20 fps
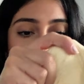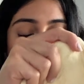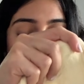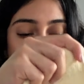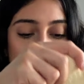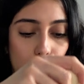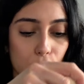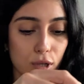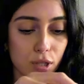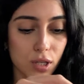
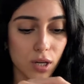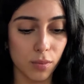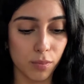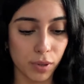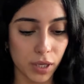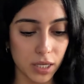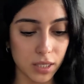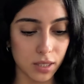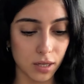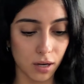And we're just gonna
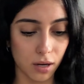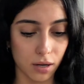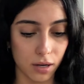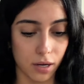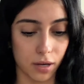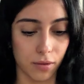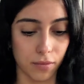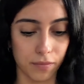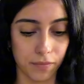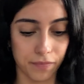place it on
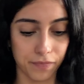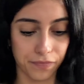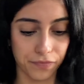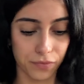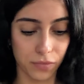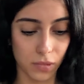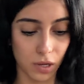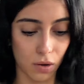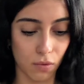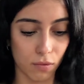now.
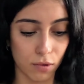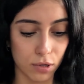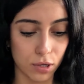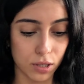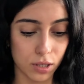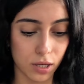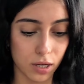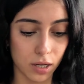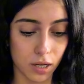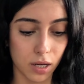And we're just
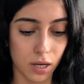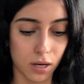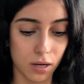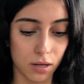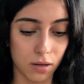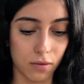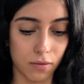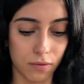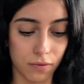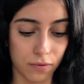gonna kind
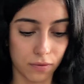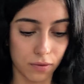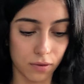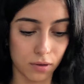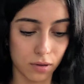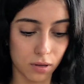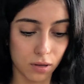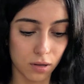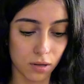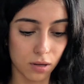of
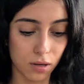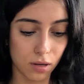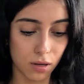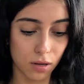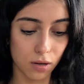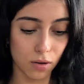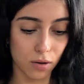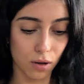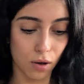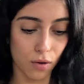
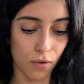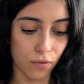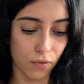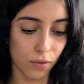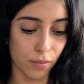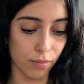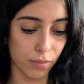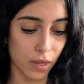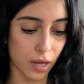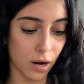go
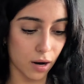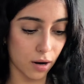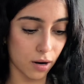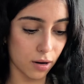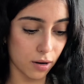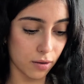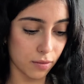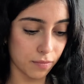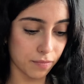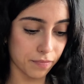from there.